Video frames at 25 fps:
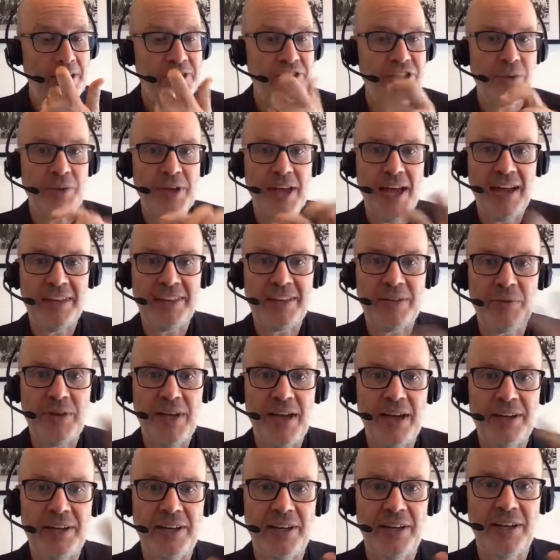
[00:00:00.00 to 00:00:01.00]
And so we had
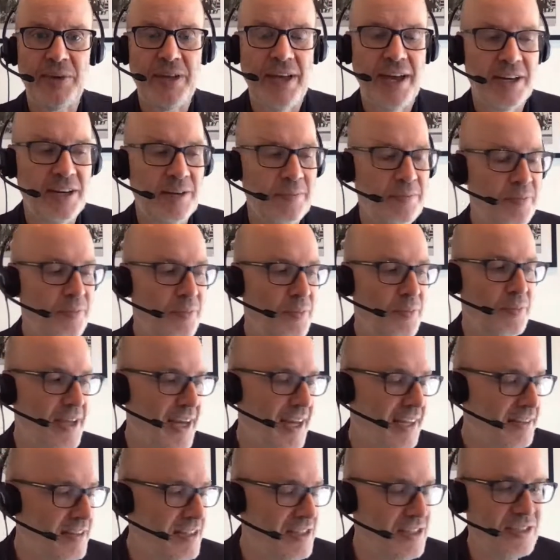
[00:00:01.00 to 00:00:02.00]

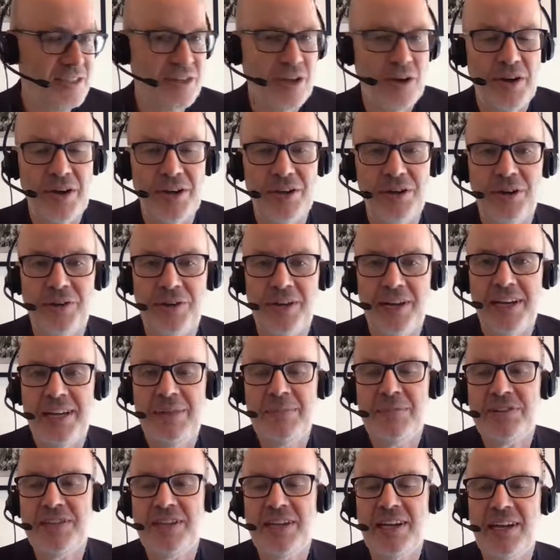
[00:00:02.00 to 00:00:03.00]
this going on, and
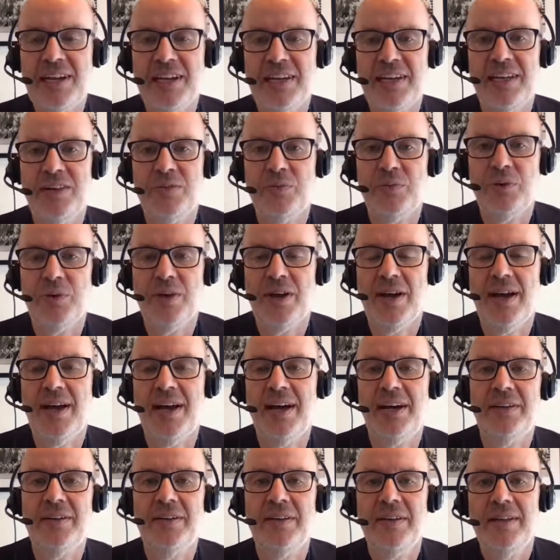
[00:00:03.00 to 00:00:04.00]
in particularly in
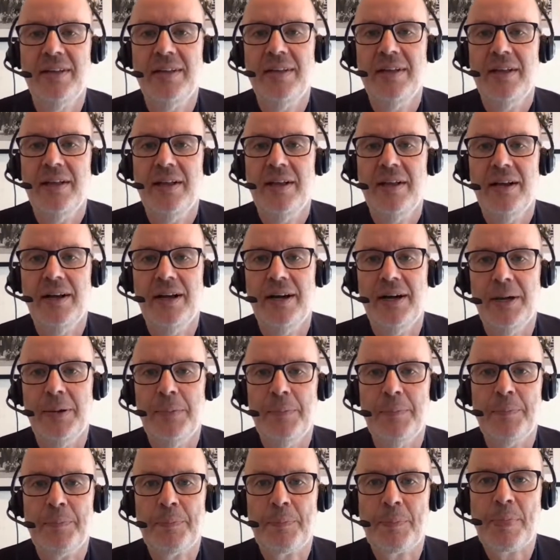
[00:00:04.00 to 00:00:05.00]
Wuhan,
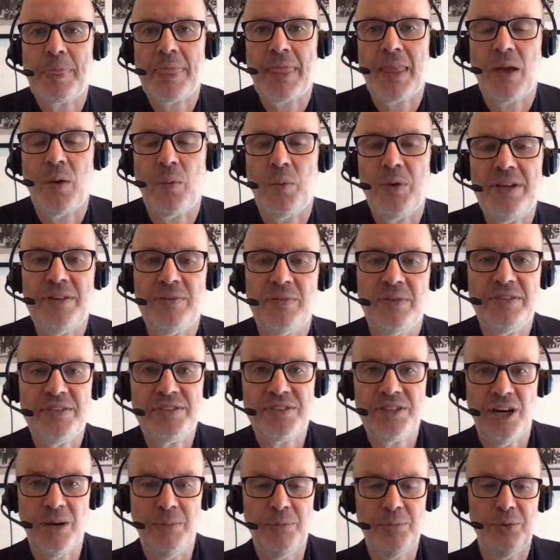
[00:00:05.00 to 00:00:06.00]
we
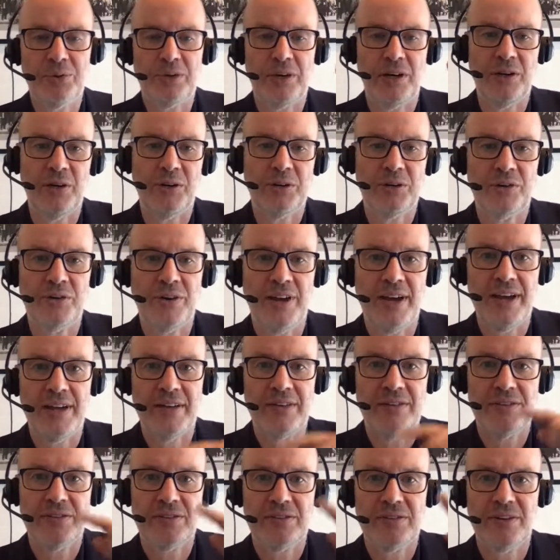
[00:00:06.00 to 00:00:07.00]
sampled a lot
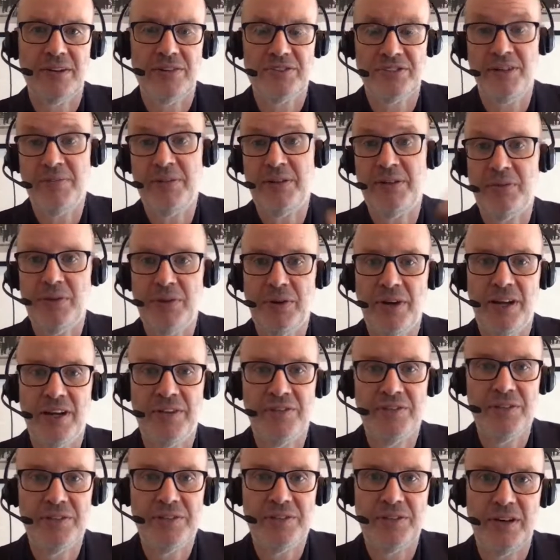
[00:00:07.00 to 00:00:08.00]
around. So I've been to Wuhan
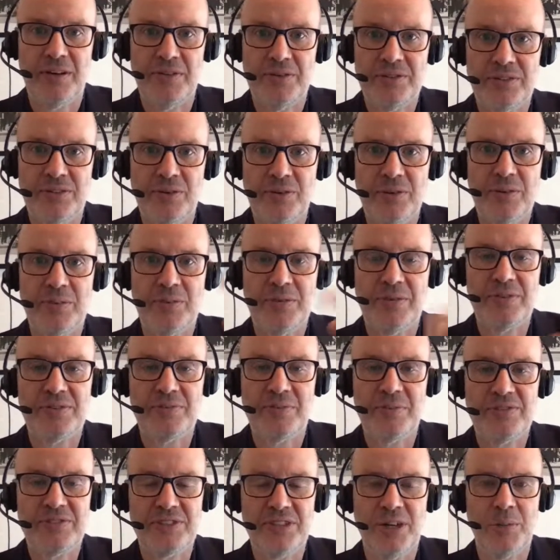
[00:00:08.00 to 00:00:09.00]
a few times. So
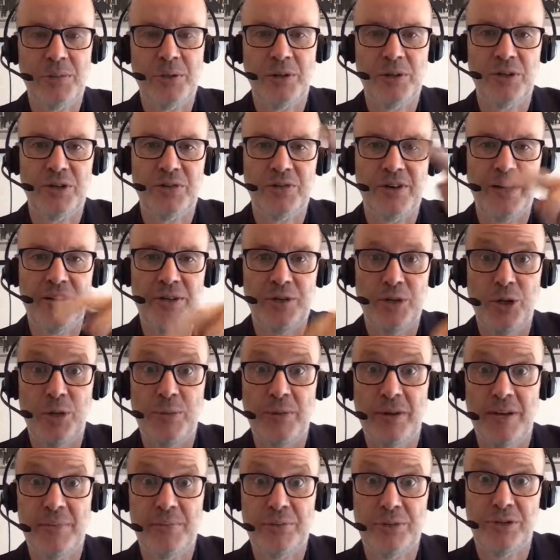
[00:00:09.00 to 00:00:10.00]
we sampled a lot around
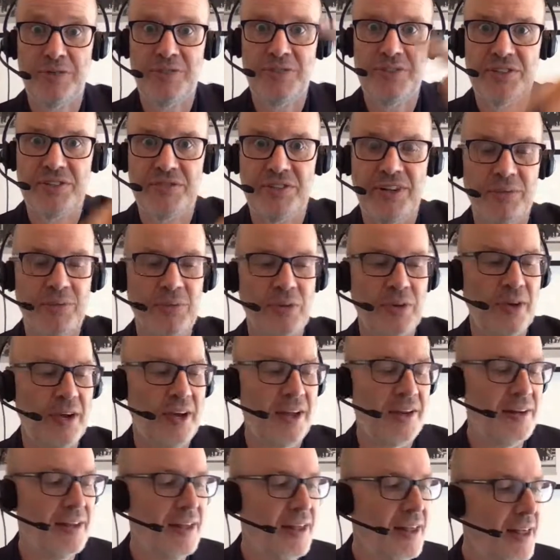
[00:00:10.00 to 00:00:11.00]
Hubei province, around
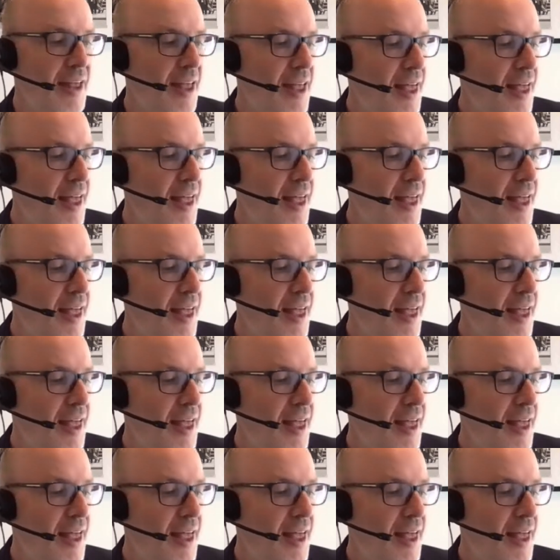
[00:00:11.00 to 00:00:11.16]
Wuhan,